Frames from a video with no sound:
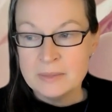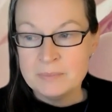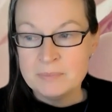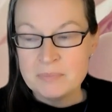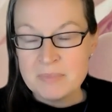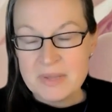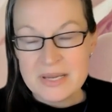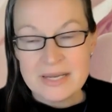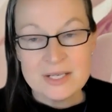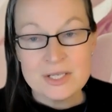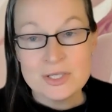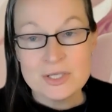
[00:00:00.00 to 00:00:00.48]

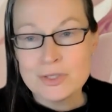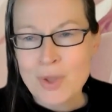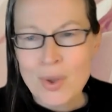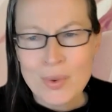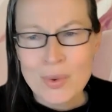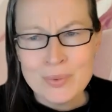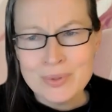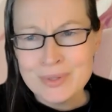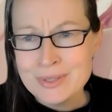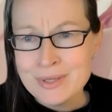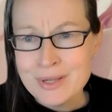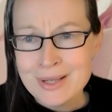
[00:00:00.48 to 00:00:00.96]
being
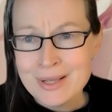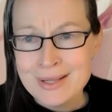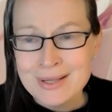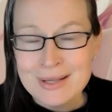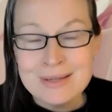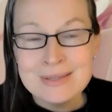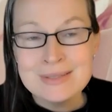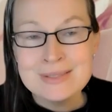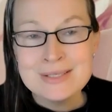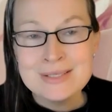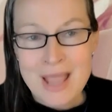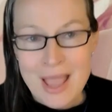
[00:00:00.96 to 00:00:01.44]
so
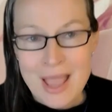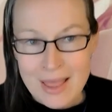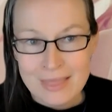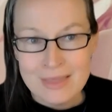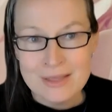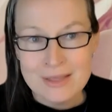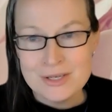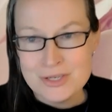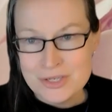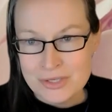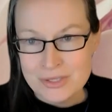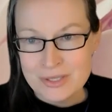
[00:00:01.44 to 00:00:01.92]

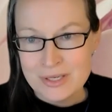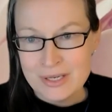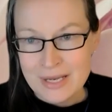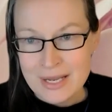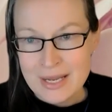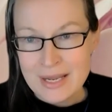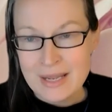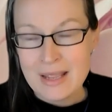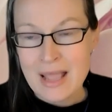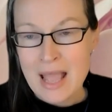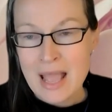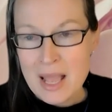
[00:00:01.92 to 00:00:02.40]

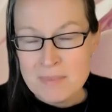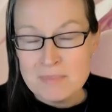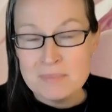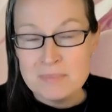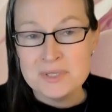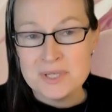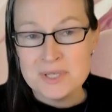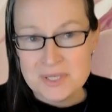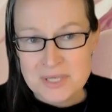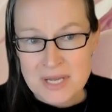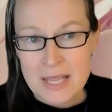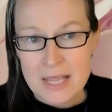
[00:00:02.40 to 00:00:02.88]
intelligently up
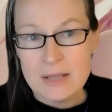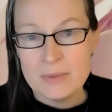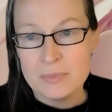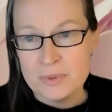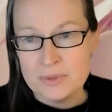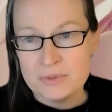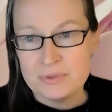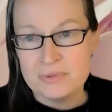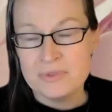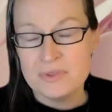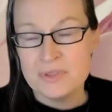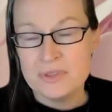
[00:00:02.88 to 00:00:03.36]
to date
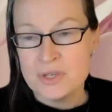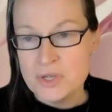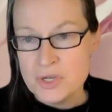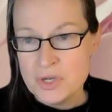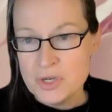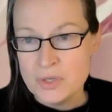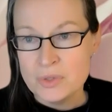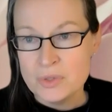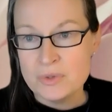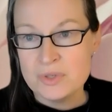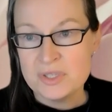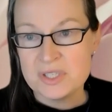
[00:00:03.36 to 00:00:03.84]
with the
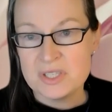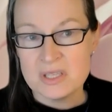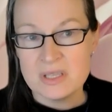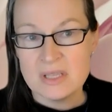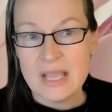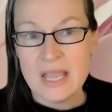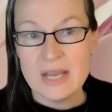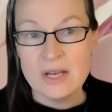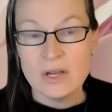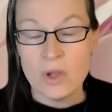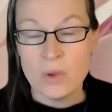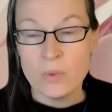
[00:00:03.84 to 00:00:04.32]
news that
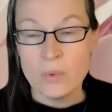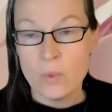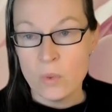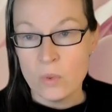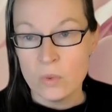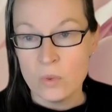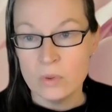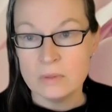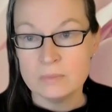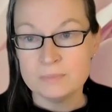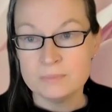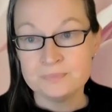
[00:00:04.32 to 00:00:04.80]
they know
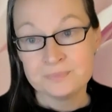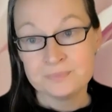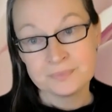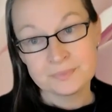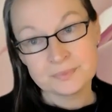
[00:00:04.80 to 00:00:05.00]
all.